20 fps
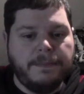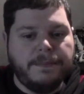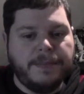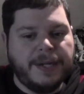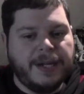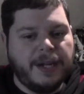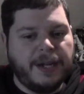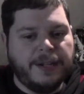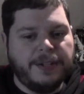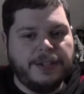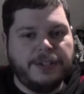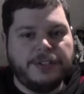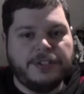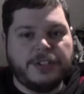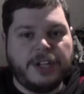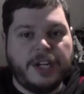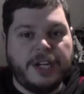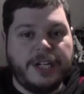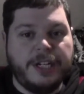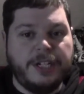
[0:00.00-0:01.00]
but
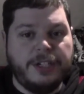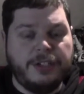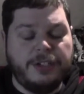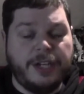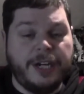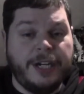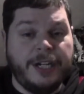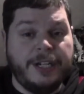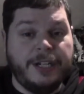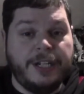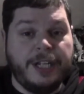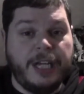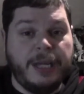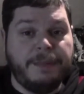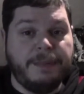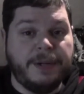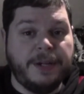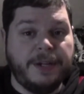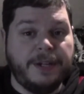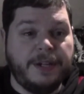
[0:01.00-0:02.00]
others kind of trying to
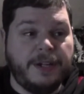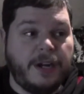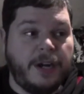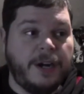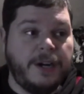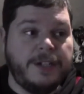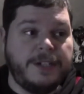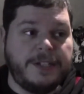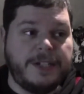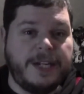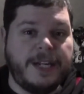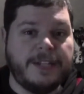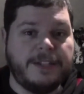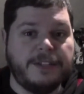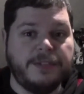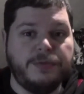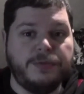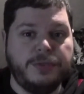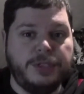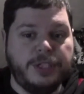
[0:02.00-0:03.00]
keep a hard
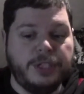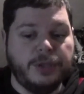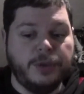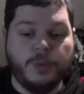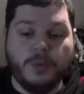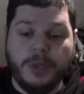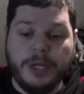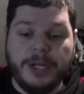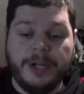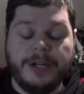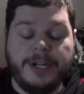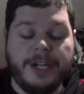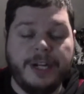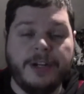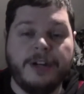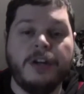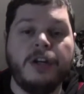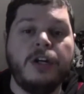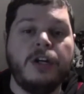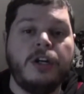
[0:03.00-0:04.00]
stance of, you know, we're
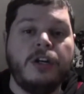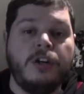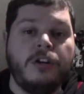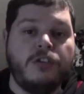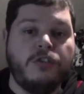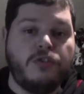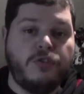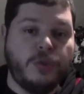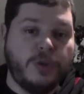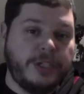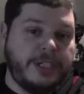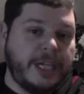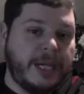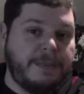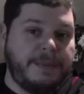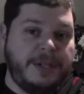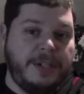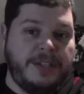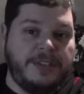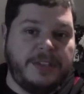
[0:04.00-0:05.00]
here for
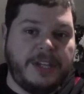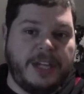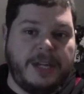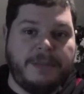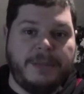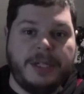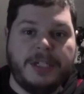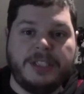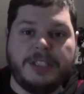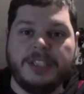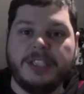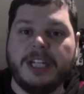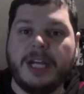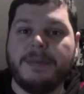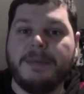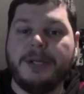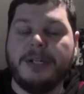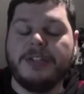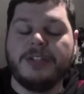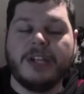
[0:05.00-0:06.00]
Japanese animation,
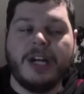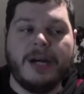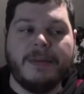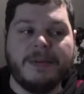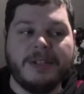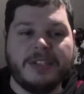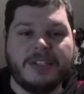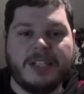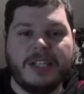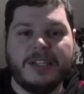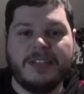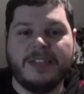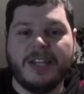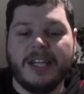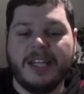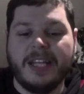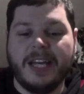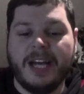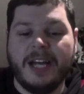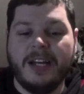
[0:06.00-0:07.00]
Japanese comics, things
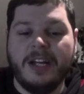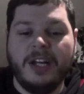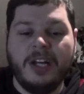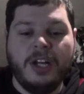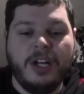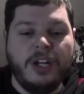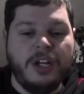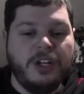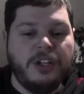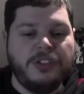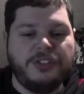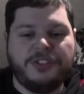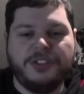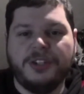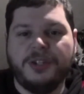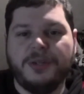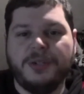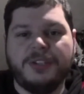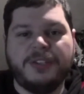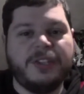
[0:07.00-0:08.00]
like that.
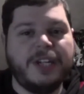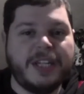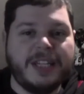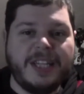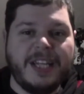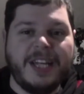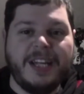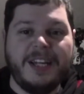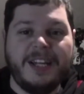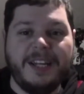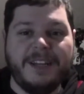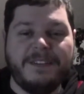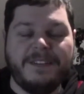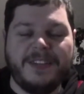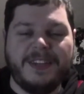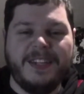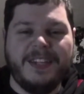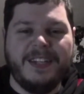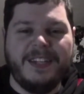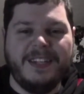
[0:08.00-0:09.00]
So it's not
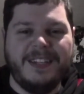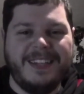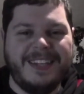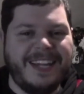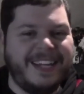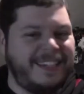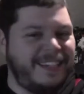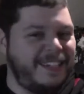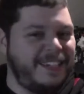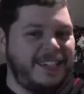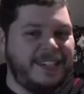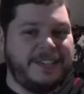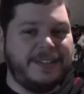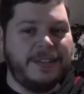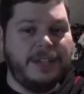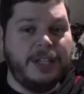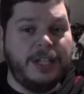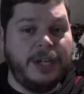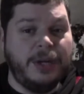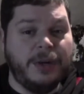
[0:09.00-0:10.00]

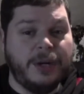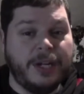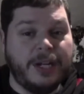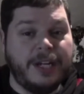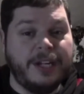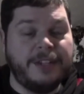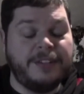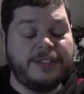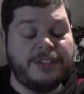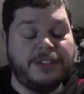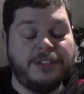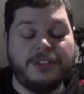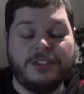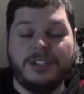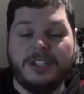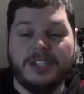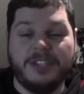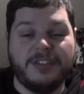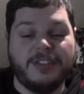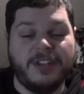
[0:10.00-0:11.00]
that the organizers
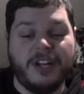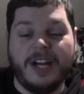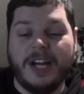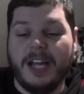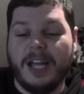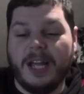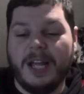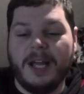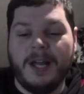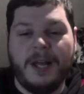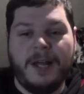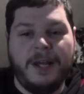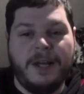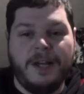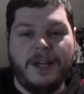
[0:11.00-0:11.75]
dislike,